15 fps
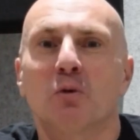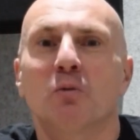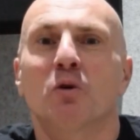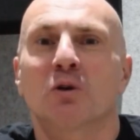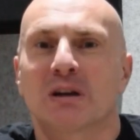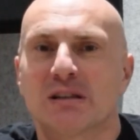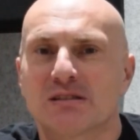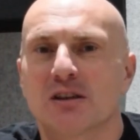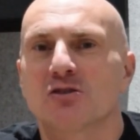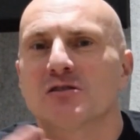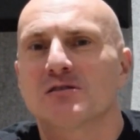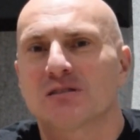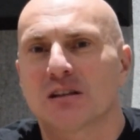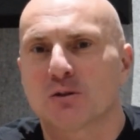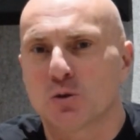
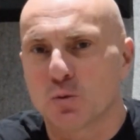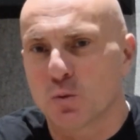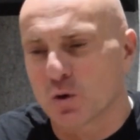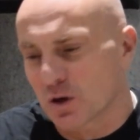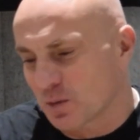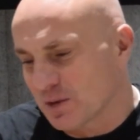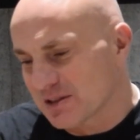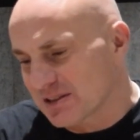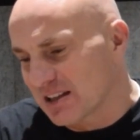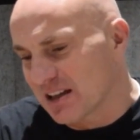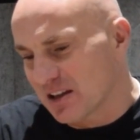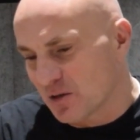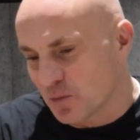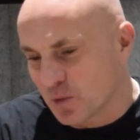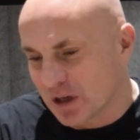organizations that you work with,
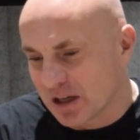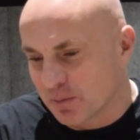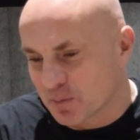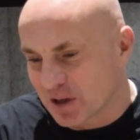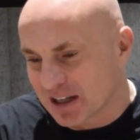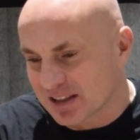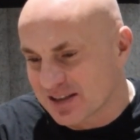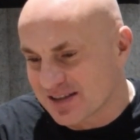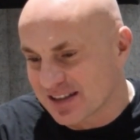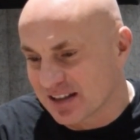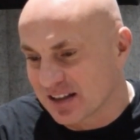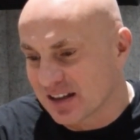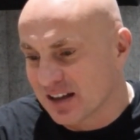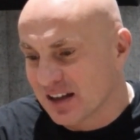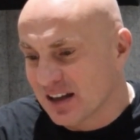really practicing.
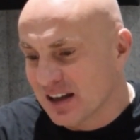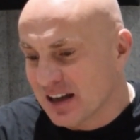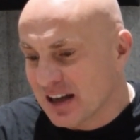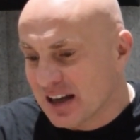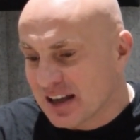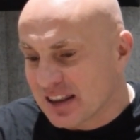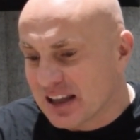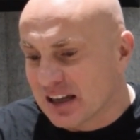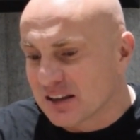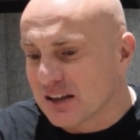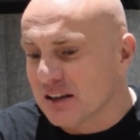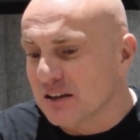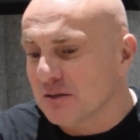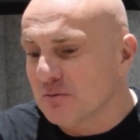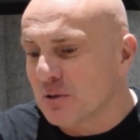That
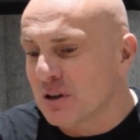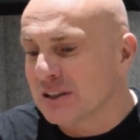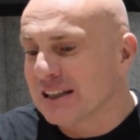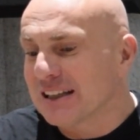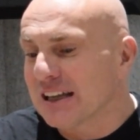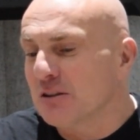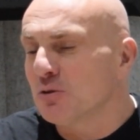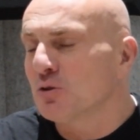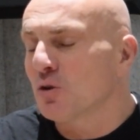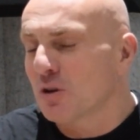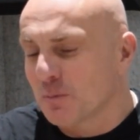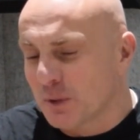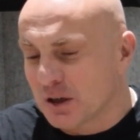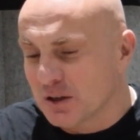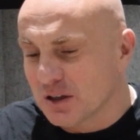Arani, can you talk
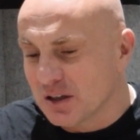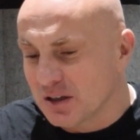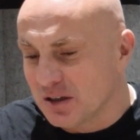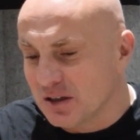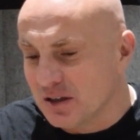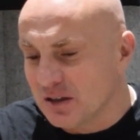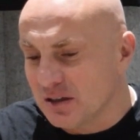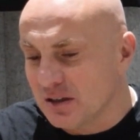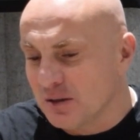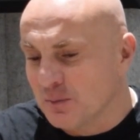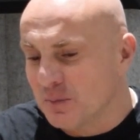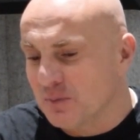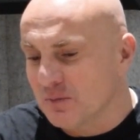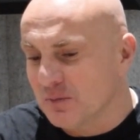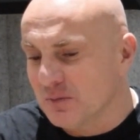about
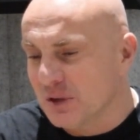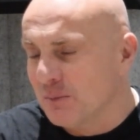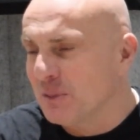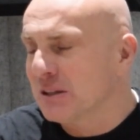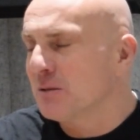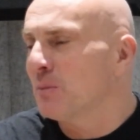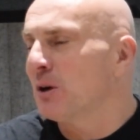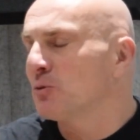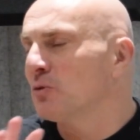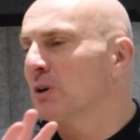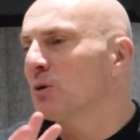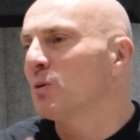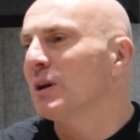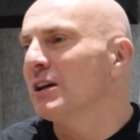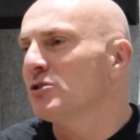a bit about
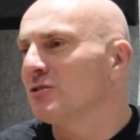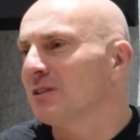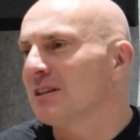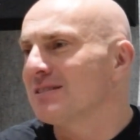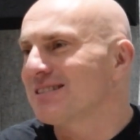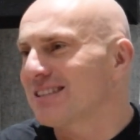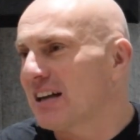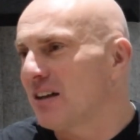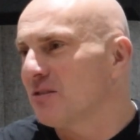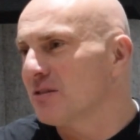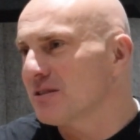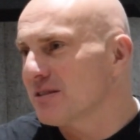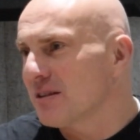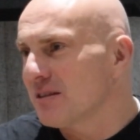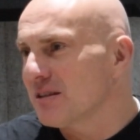regulation and
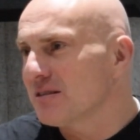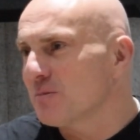standards in this